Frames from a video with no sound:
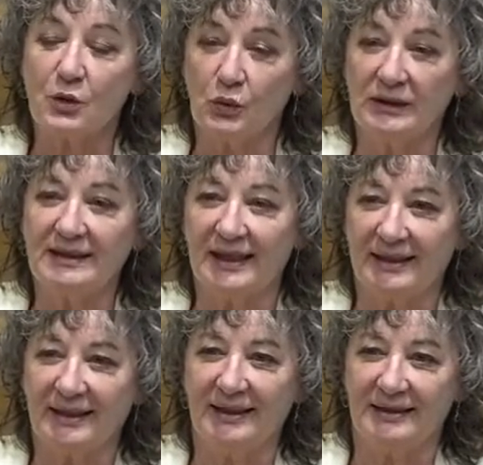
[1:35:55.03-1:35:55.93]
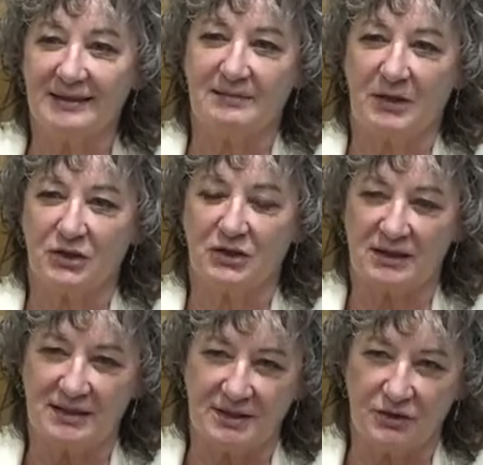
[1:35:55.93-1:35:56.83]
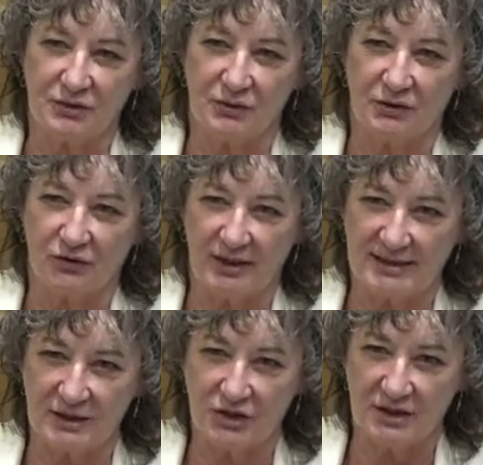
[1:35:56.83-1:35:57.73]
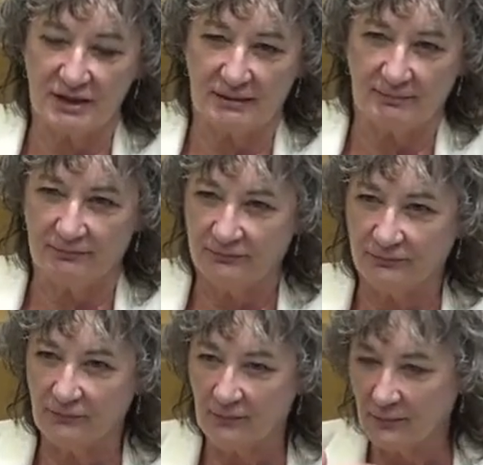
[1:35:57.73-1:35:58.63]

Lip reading: solely dedicated specialists to the transition team?